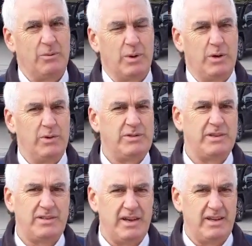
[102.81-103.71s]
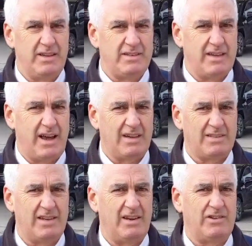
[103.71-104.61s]
We're used to seeing these gas
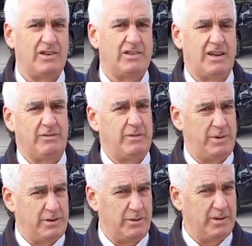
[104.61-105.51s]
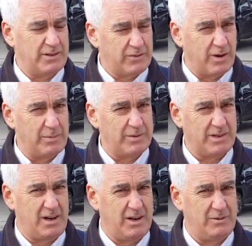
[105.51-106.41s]
stations, and we've been doing this for almost
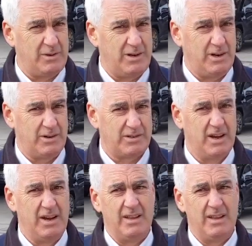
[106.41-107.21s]
100 years.